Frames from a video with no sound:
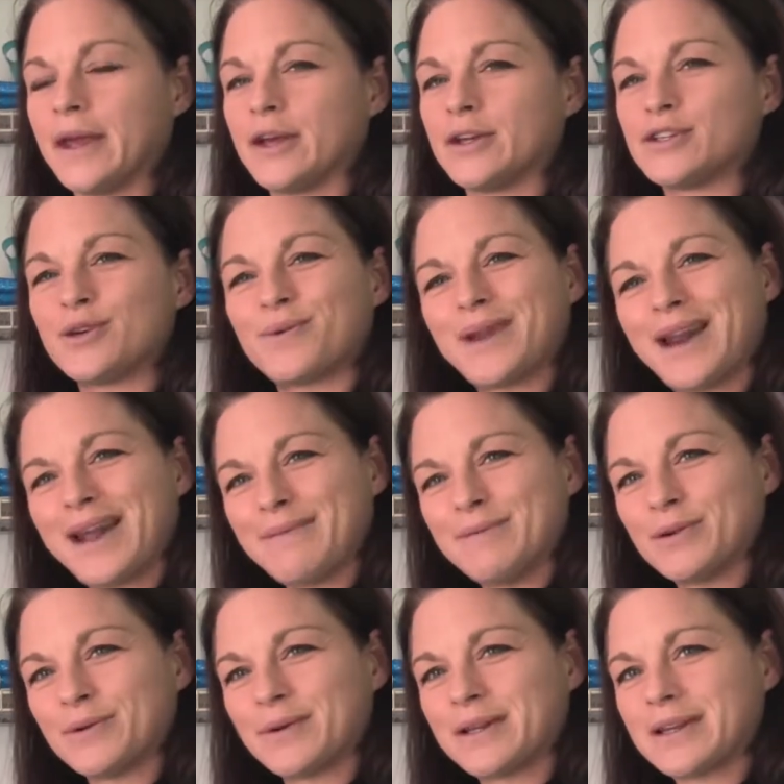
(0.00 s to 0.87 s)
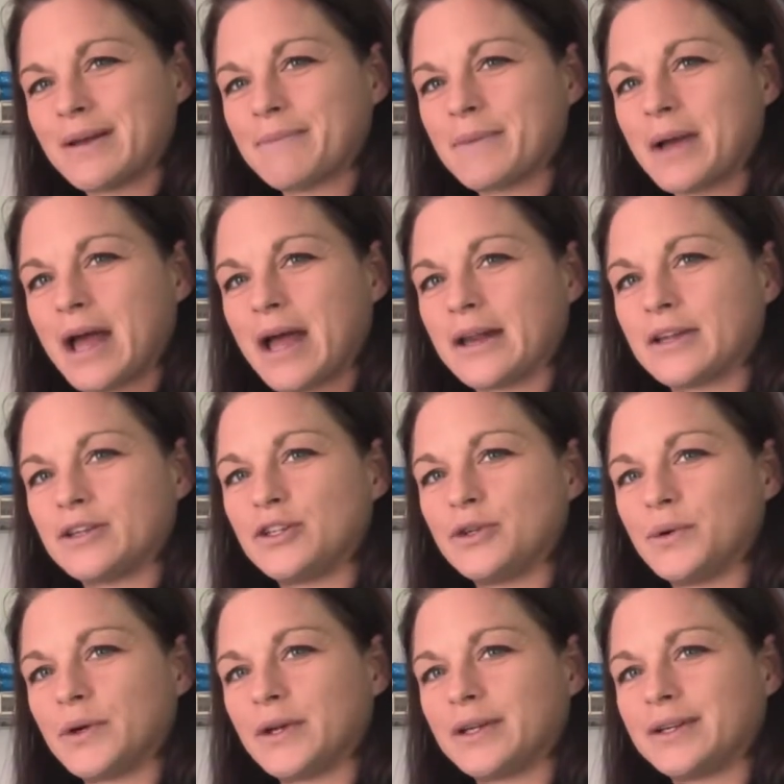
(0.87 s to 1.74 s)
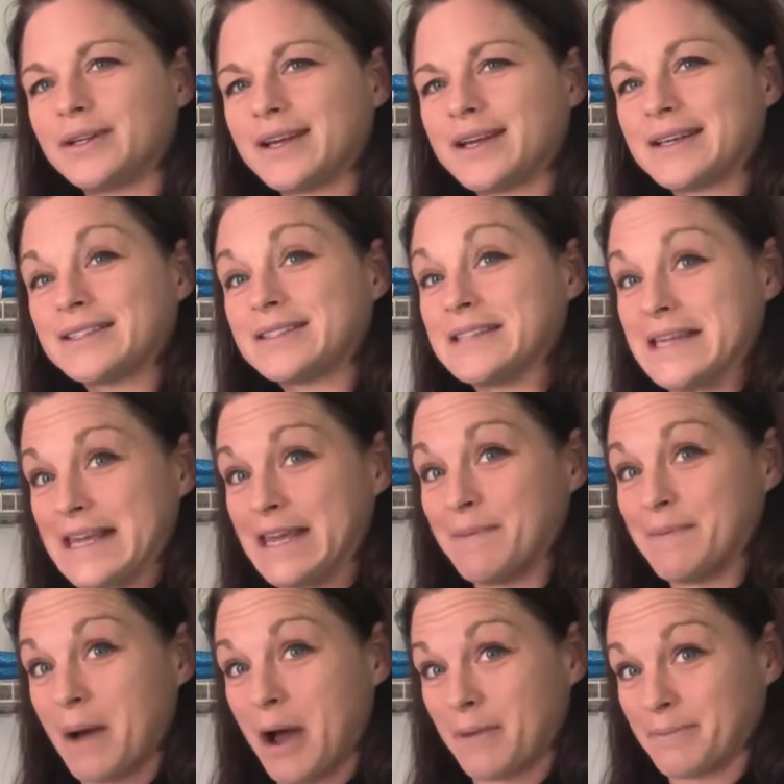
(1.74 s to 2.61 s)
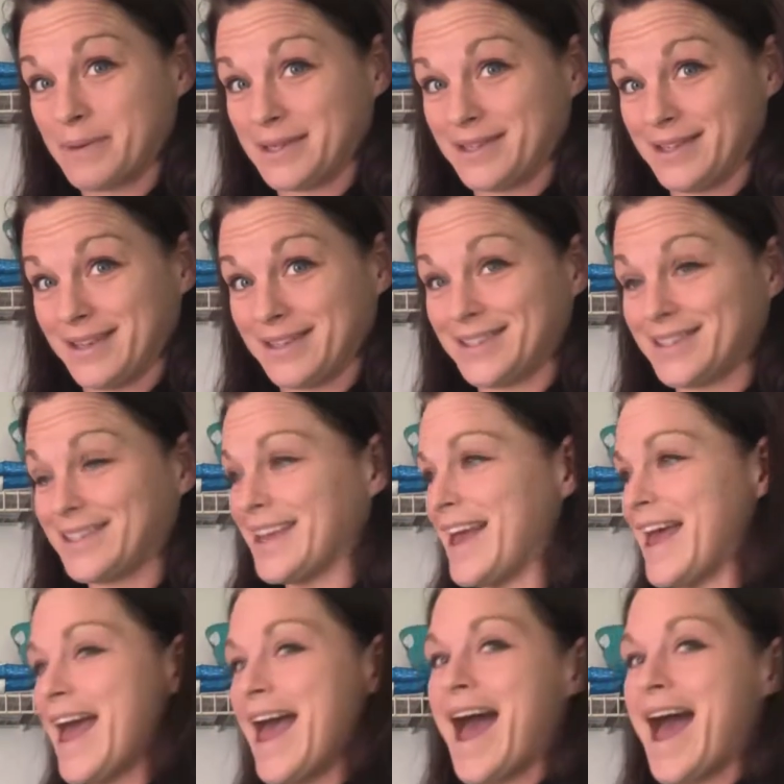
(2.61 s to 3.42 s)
So what I'm doing is I'm kind of doing sneaky mom business.